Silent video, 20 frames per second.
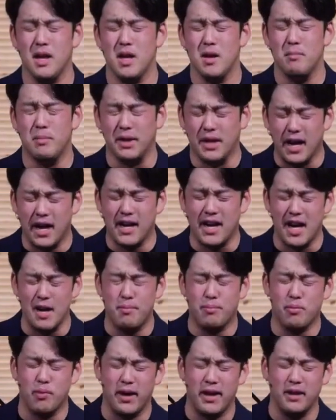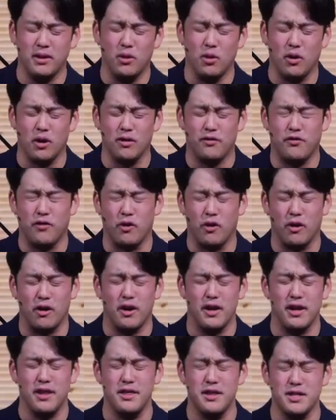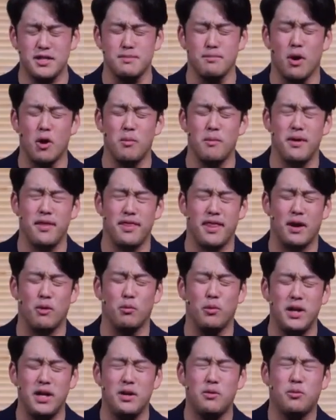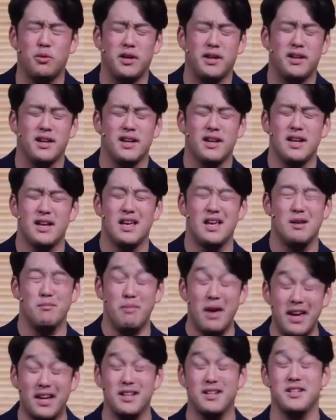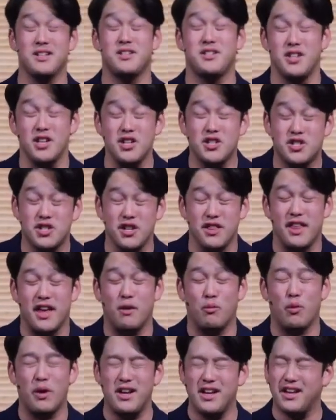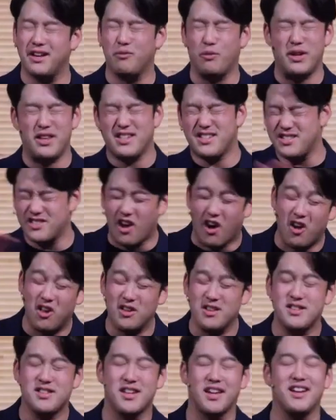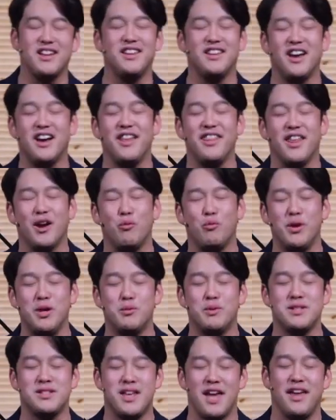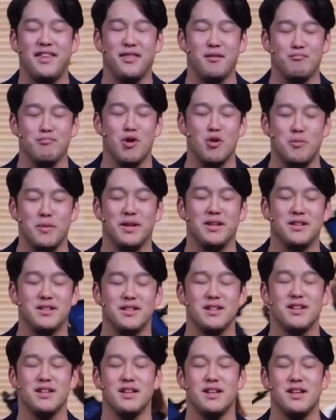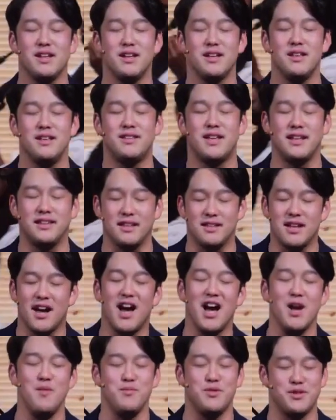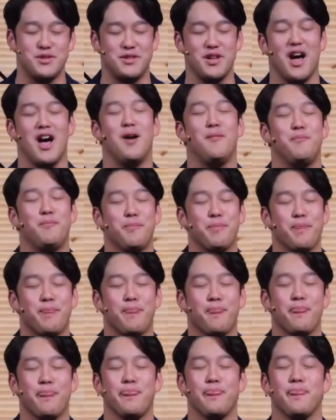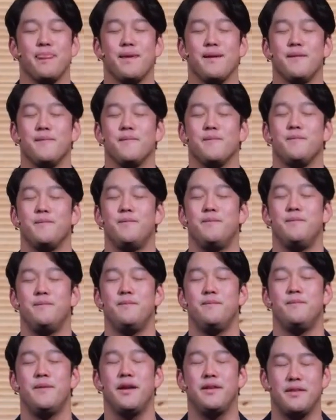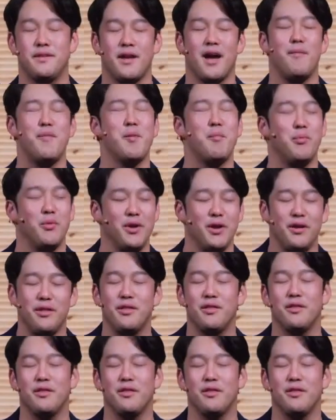But God, I pray, Lord, for in this moment that we would make a decision that when, it, when this is all said and done, that we would take the moment, take the time to stop, take the time to breathe,